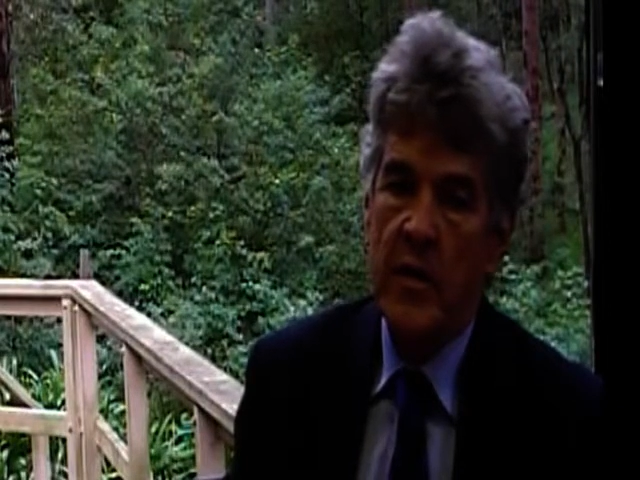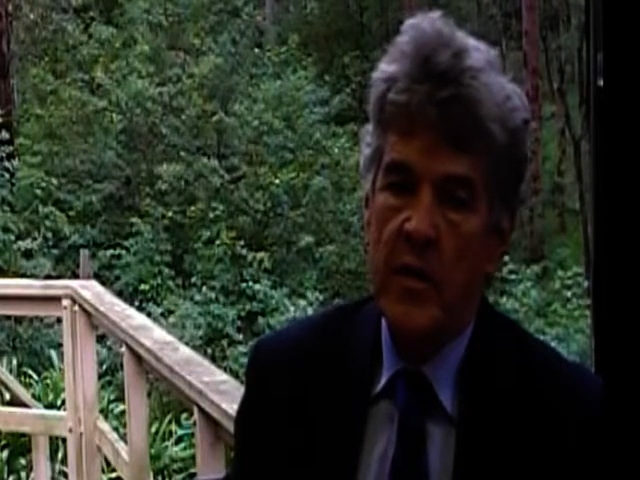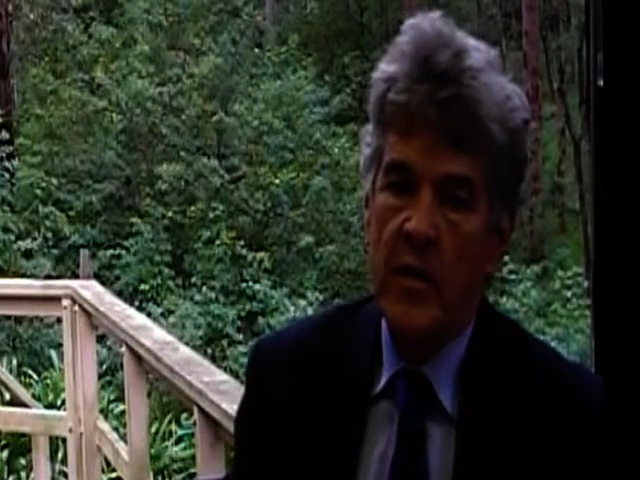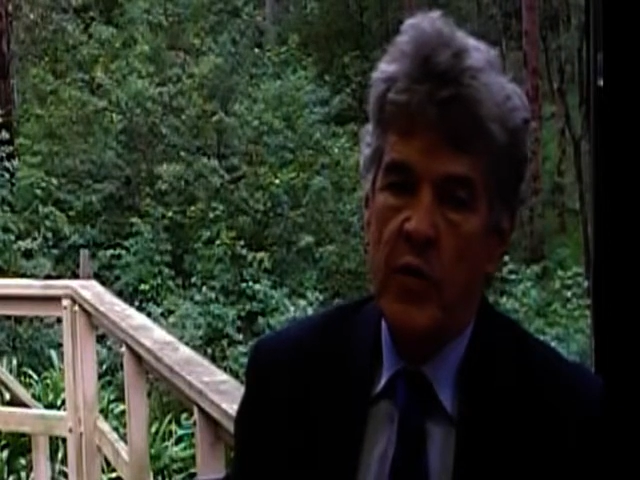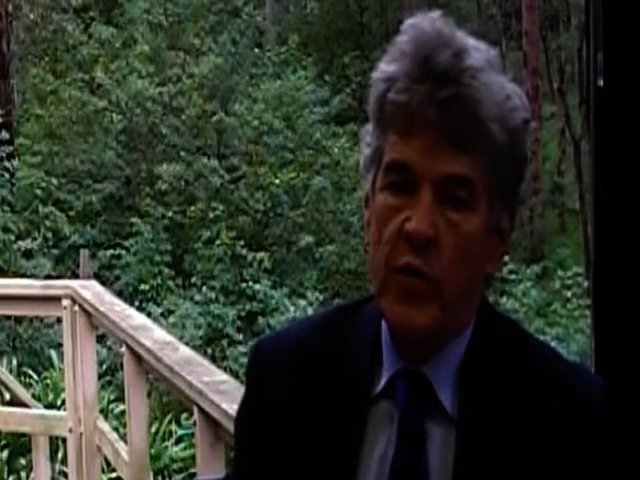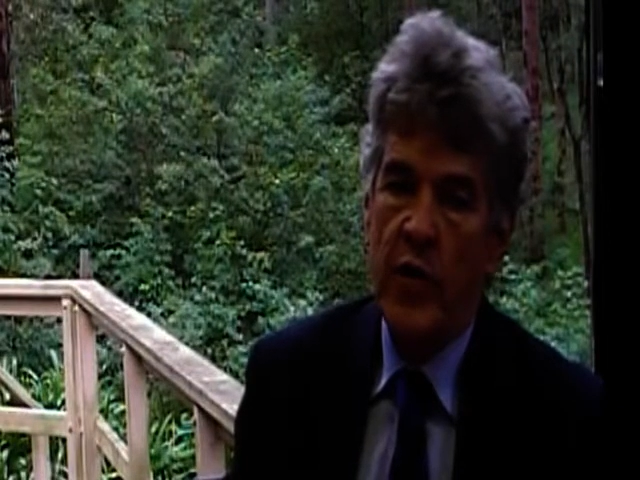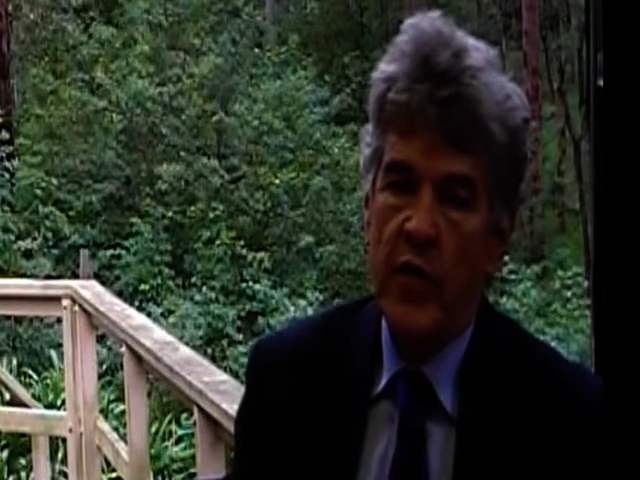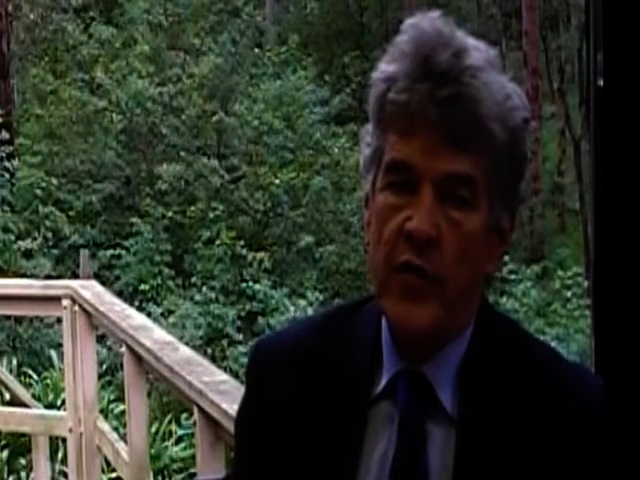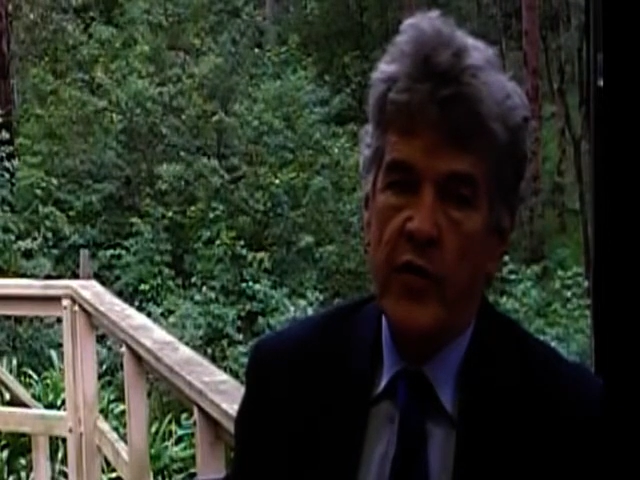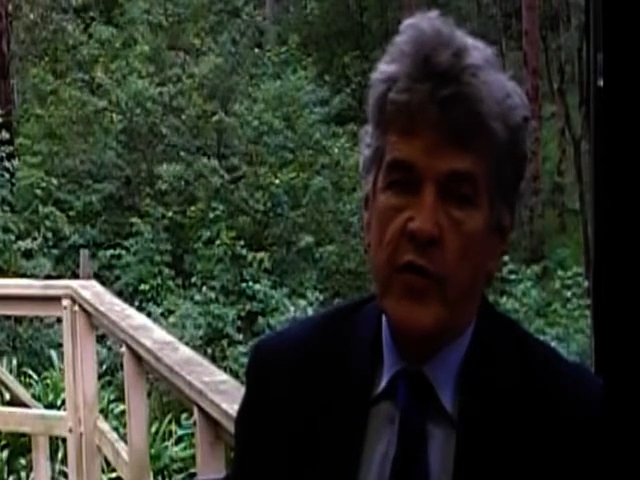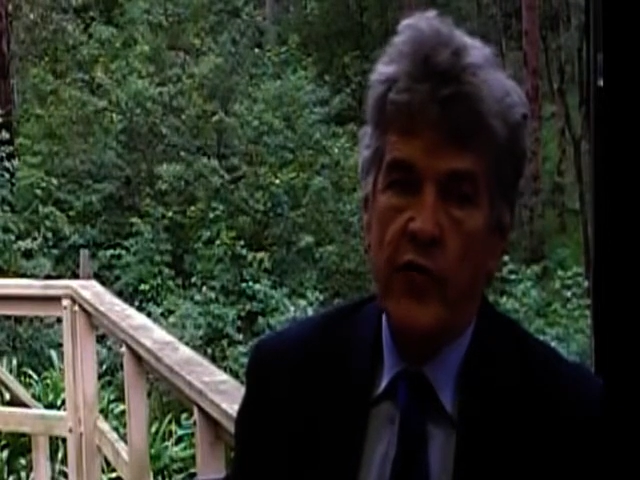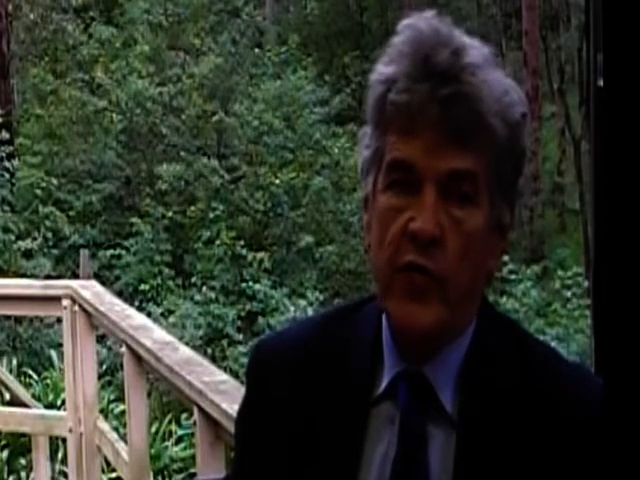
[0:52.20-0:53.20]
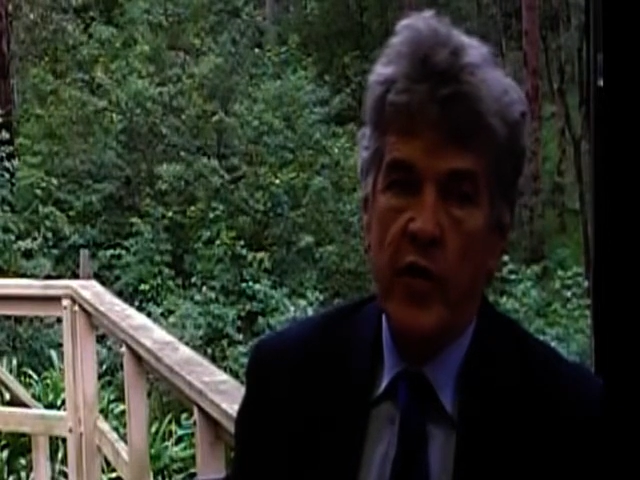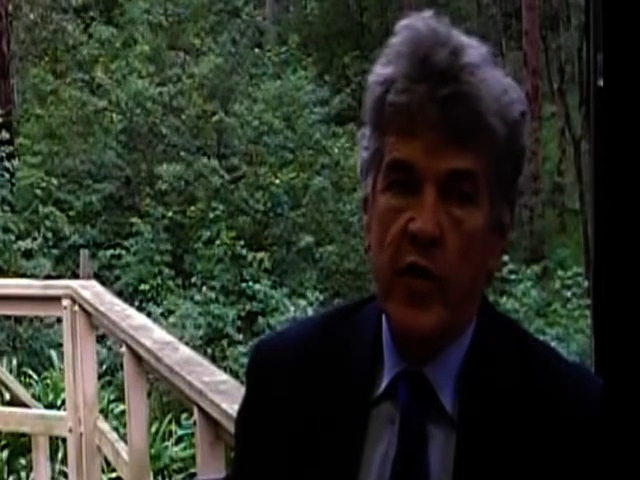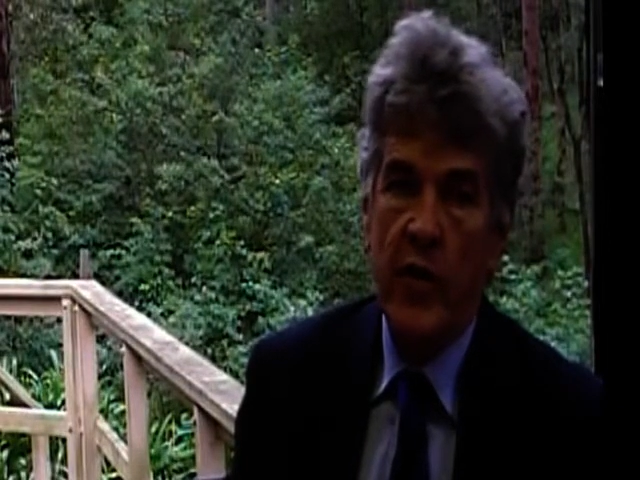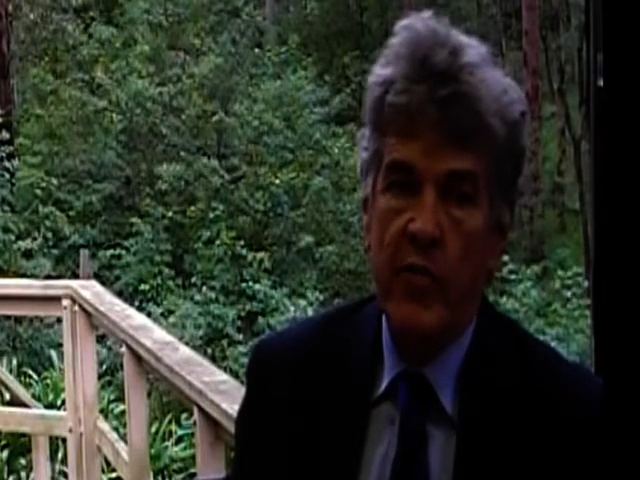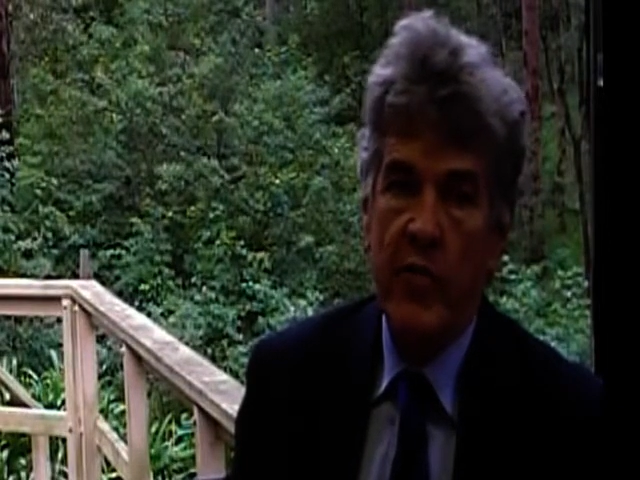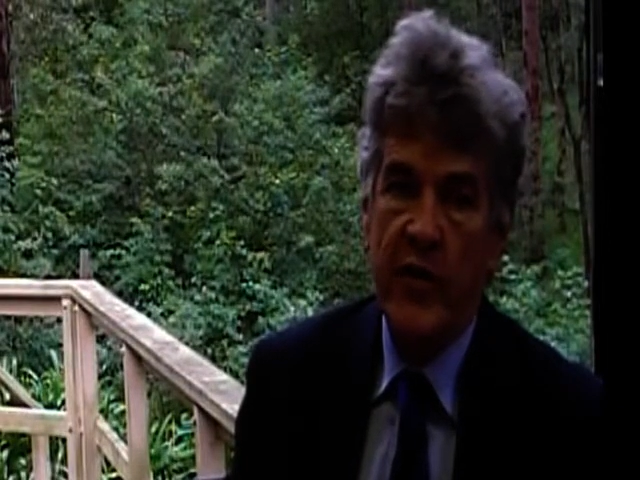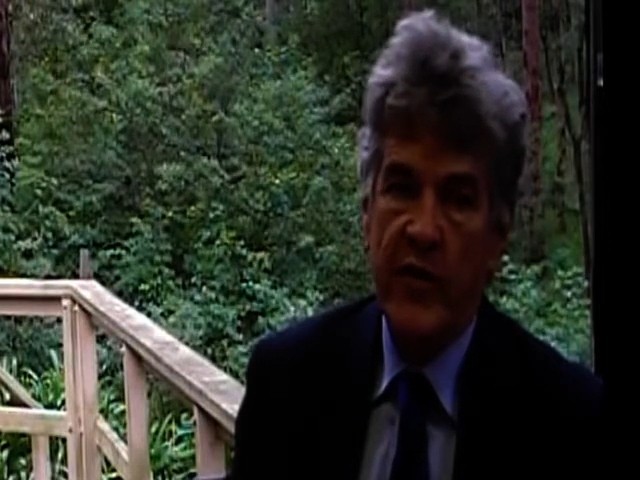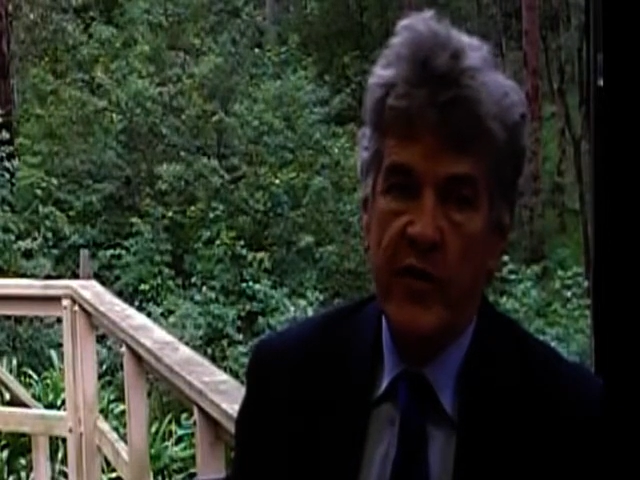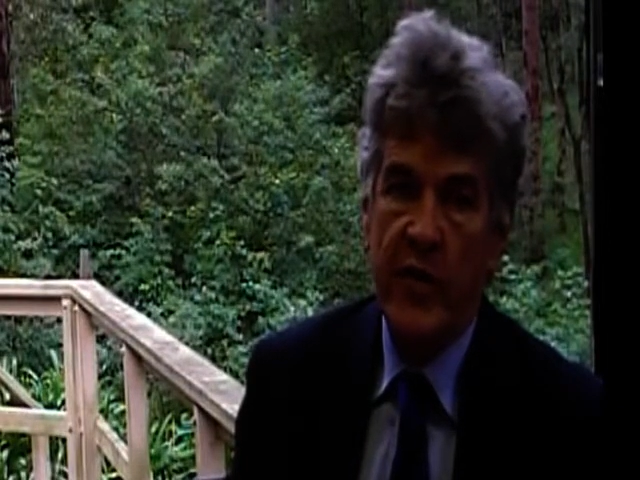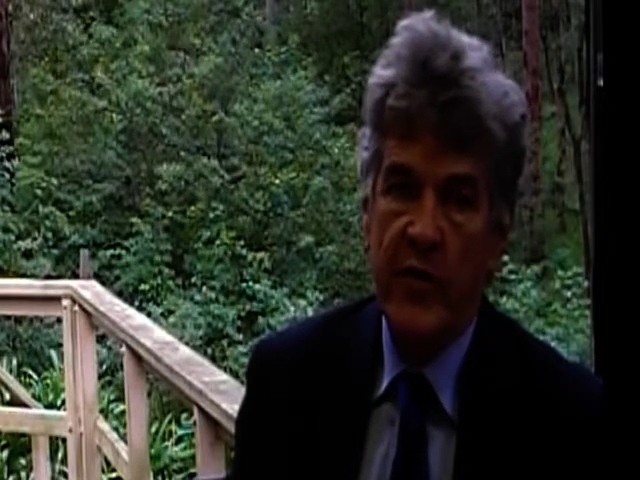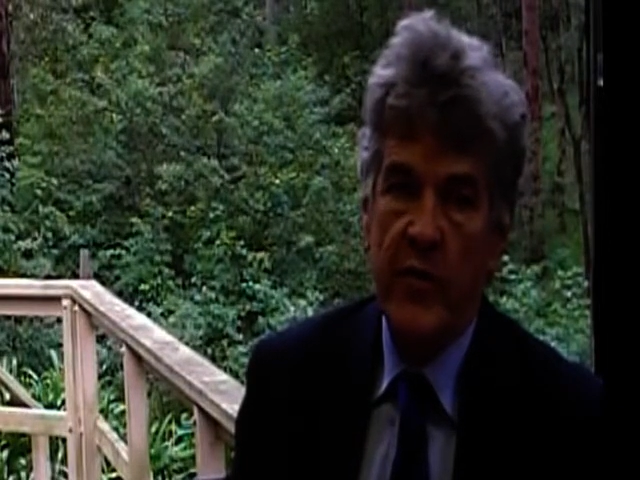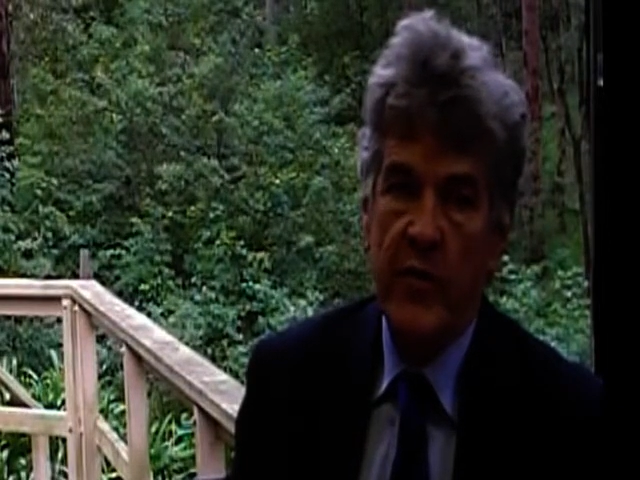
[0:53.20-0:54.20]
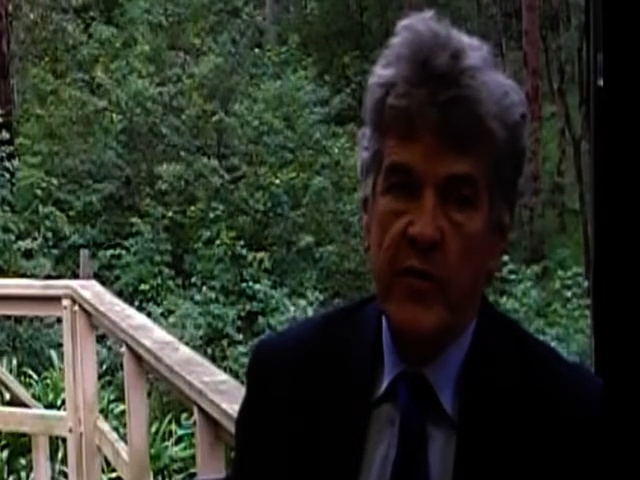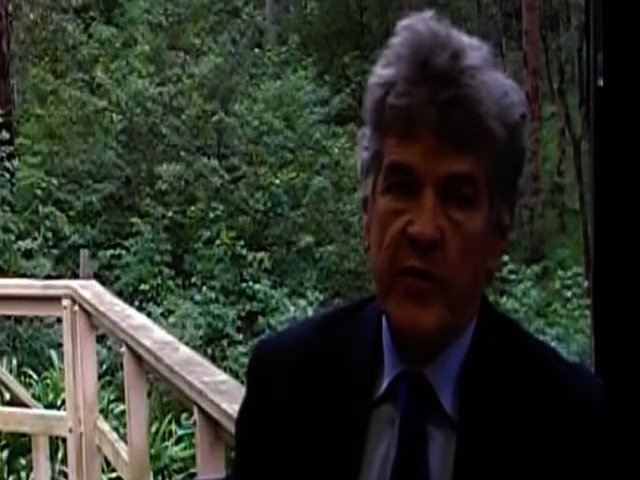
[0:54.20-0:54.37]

you wanted to control the price level,